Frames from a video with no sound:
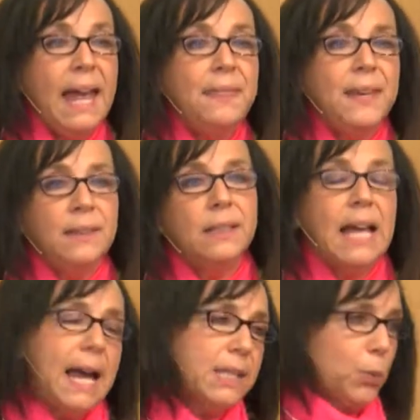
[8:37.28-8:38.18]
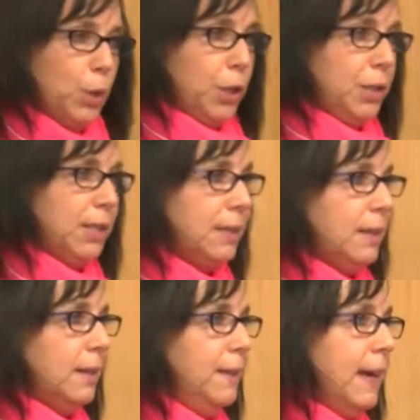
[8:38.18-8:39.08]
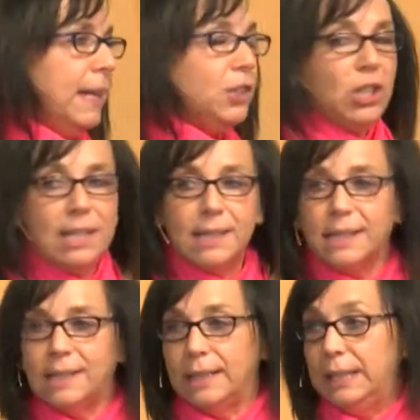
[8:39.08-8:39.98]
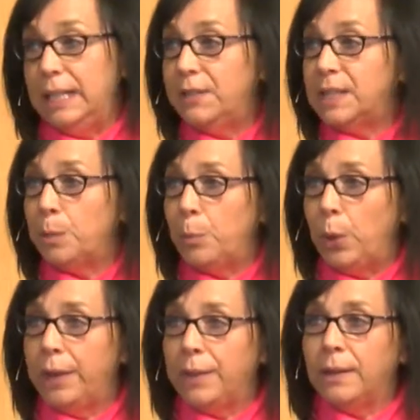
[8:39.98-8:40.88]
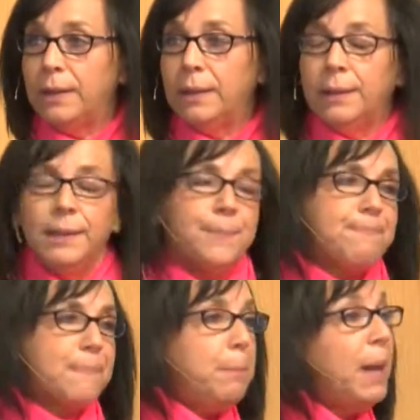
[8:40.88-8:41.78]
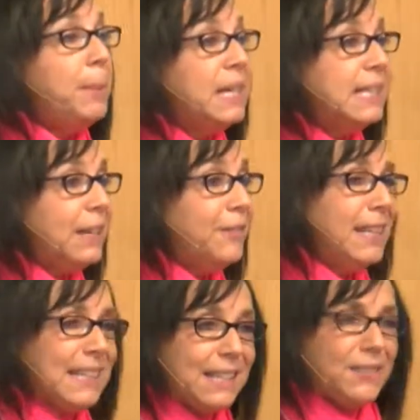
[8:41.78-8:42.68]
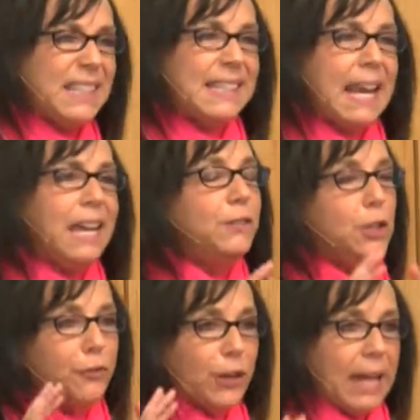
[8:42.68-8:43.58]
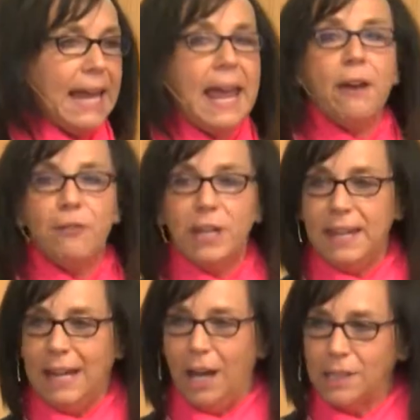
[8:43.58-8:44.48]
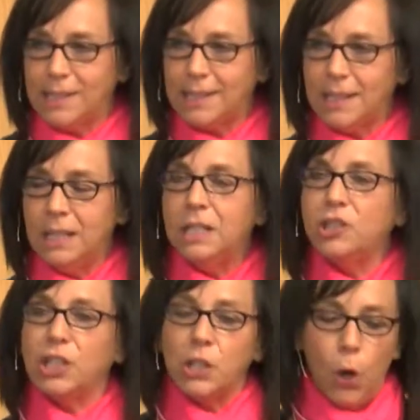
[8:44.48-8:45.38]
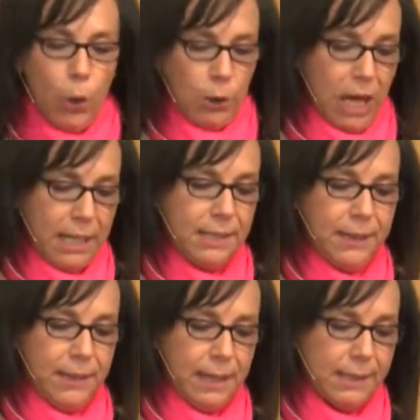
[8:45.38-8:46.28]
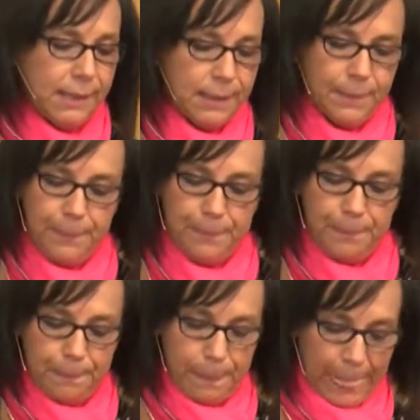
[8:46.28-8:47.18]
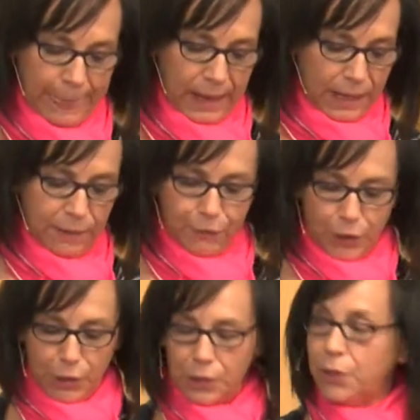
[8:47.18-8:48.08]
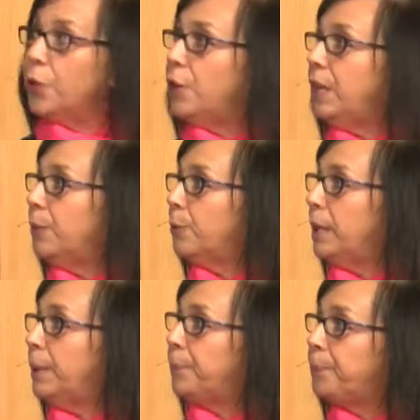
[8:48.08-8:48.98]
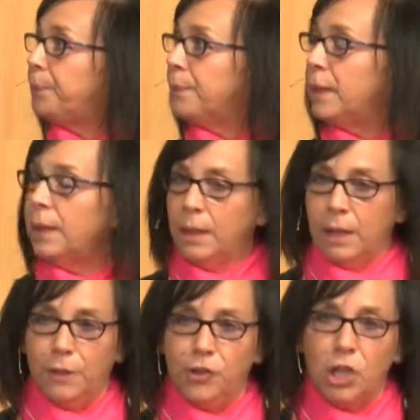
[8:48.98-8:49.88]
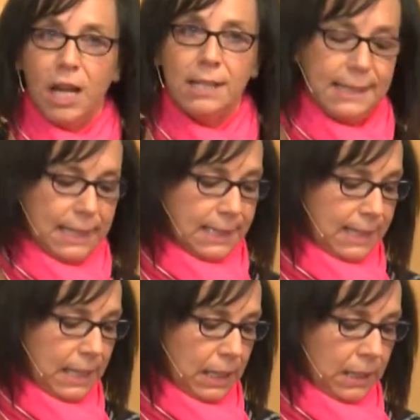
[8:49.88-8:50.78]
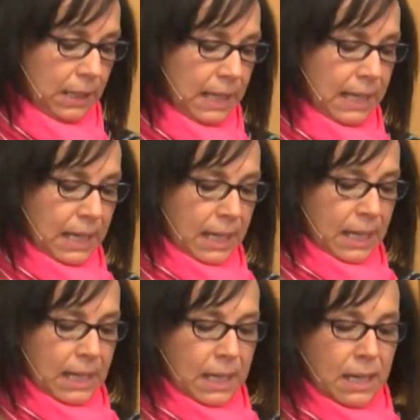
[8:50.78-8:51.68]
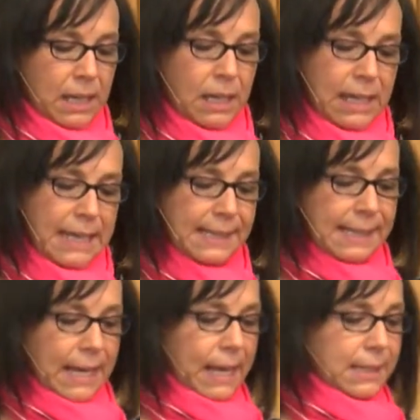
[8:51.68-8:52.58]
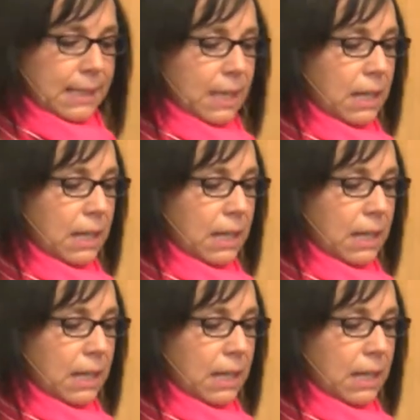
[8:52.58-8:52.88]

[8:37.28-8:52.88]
And then the last words that Jesus leaves them with, maybe it's even as if to say, if you forget everything else, just hold on to this. In verse 33 of John 16, he says,